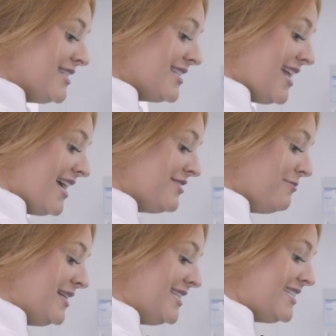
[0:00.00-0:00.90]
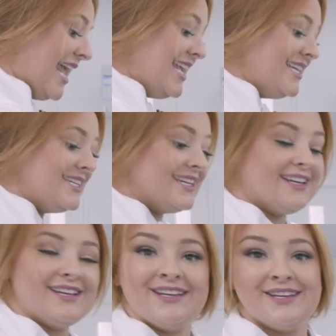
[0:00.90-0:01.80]
the slides have been stained.
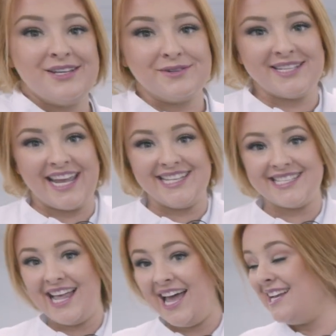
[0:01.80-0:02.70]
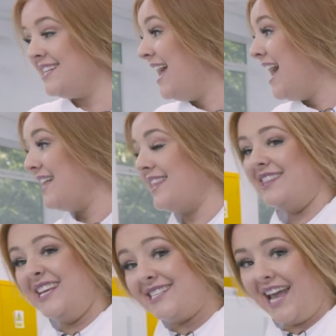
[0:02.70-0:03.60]
You'll take your slide, and then
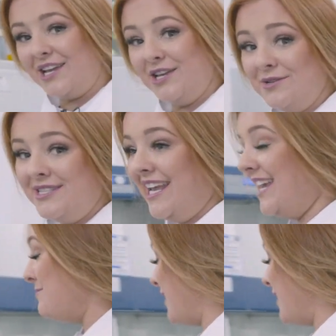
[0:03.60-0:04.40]
these get QC'd